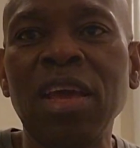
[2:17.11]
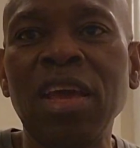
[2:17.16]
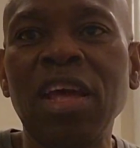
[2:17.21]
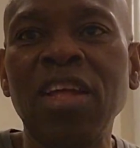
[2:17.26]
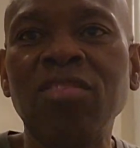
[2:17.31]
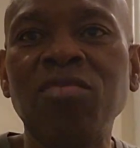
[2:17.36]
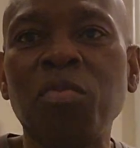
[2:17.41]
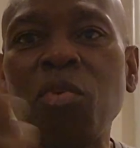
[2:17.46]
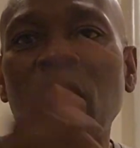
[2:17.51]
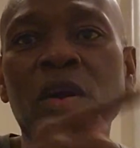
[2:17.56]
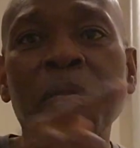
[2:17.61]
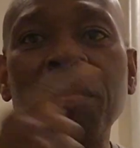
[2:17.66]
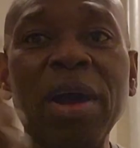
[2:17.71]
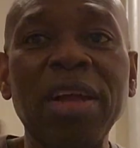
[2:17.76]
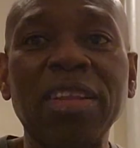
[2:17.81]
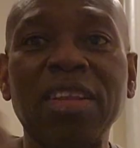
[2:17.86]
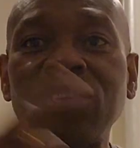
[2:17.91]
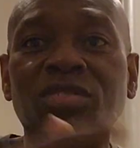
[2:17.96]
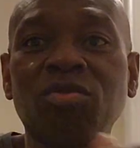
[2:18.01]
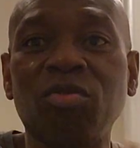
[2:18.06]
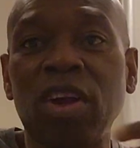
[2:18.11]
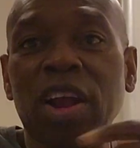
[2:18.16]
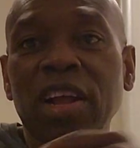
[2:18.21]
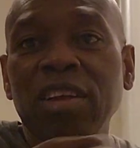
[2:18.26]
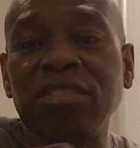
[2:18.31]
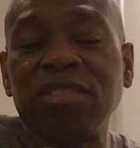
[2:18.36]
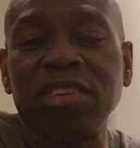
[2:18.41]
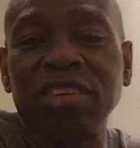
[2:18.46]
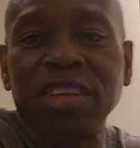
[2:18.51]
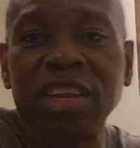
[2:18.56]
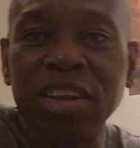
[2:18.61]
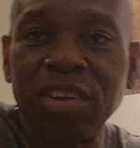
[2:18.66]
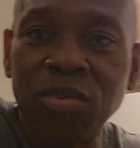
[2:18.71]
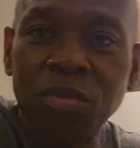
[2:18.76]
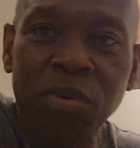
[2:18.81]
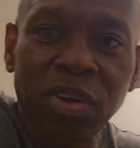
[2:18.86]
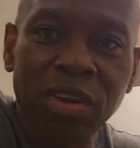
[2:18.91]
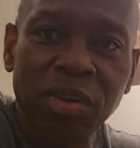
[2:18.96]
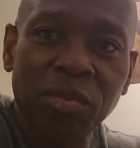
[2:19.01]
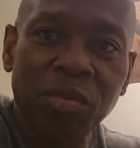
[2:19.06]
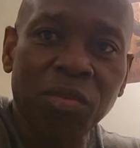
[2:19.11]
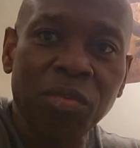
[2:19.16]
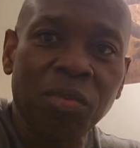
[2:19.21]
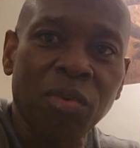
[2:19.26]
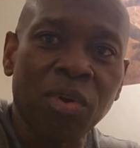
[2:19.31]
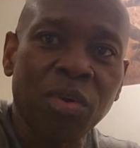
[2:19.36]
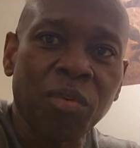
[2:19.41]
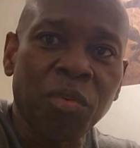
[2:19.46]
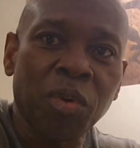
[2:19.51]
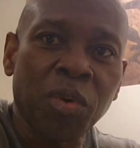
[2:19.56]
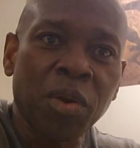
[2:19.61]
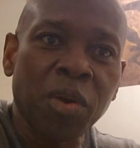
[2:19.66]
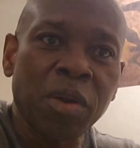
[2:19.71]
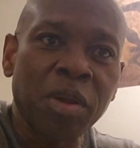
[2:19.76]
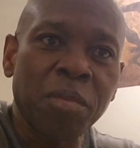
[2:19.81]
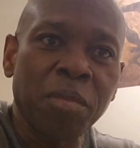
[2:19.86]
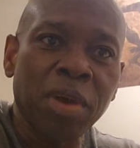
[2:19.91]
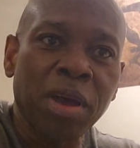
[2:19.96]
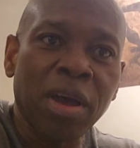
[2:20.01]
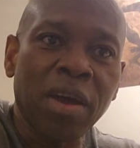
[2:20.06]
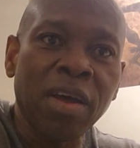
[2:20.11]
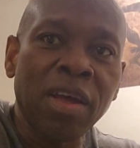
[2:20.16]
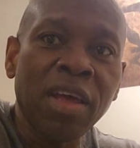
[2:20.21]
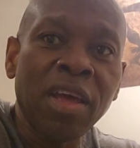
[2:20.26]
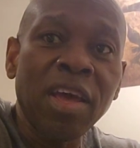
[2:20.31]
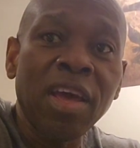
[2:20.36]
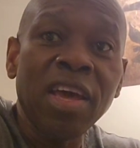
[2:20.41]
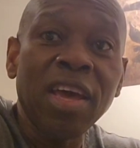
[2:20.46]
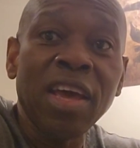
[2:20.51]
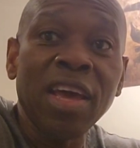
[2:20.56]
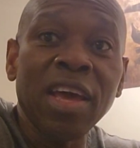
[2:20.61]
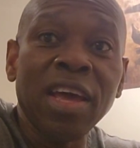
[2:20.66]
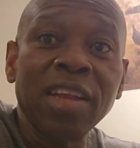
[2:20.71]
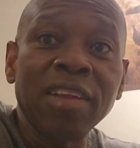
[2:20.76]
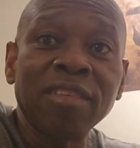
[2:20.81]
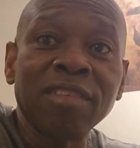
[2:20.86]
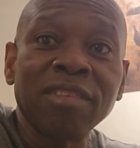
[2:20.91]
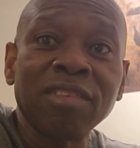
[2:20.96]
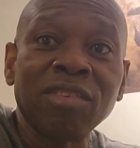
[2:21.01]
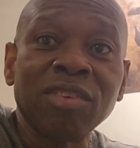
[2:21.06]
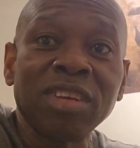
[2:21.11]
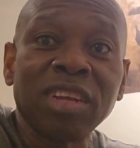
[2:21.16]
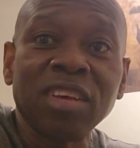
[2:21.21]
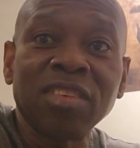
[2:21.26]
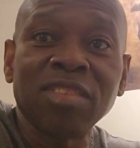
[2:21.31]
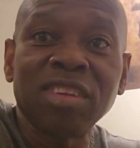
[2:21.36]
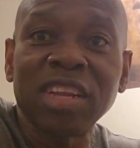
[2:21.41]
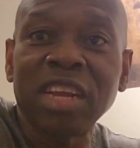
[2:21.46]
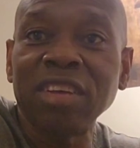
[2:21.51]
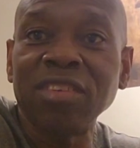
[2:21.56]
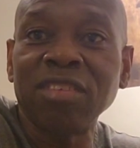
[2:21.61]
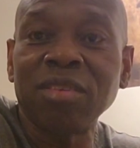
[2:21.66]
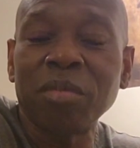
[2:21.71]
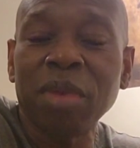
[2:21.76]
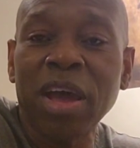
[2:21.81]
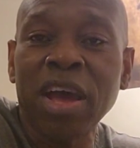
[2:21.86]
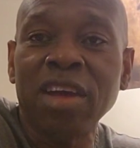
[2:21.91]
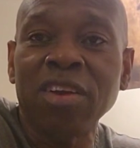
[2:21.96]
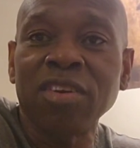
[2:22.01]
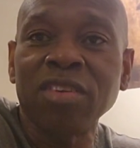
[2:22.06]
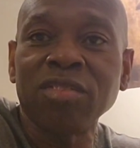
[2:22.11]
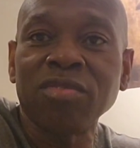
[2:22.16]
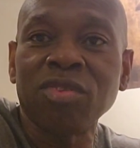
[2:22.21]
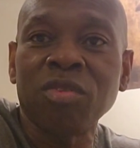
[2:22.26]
It's more about the transit that you wanna worry about, and your destination matters.